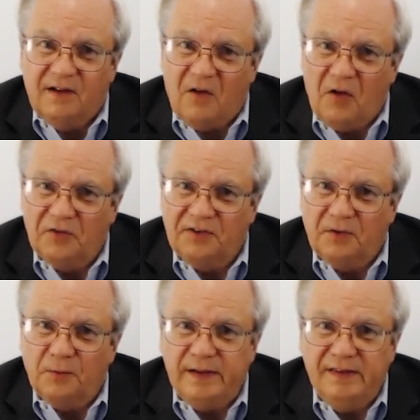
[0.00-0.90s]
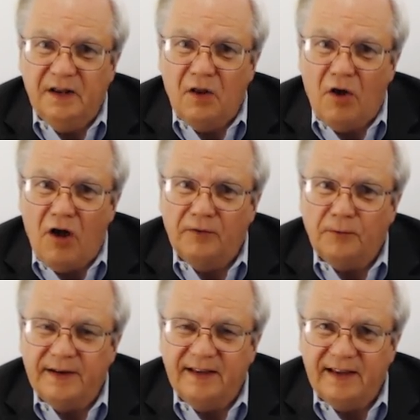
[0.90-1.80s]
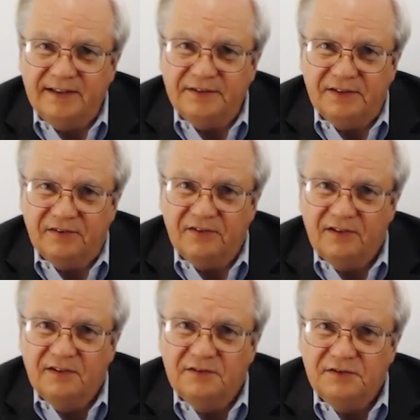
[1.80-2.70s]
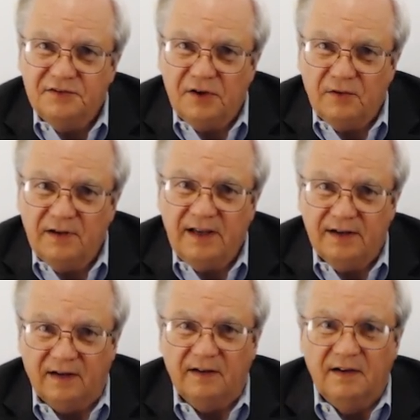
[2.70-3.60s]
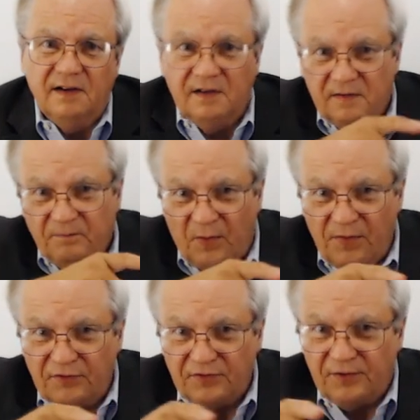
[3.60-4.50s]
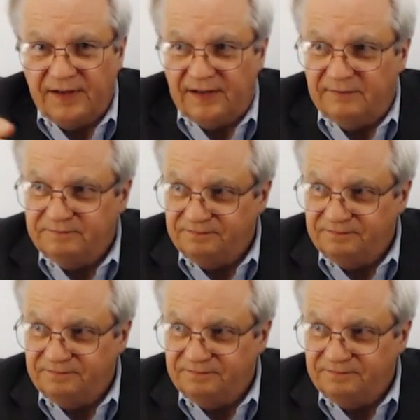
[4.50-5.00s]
Also, read the law and regulations shown here on the screen.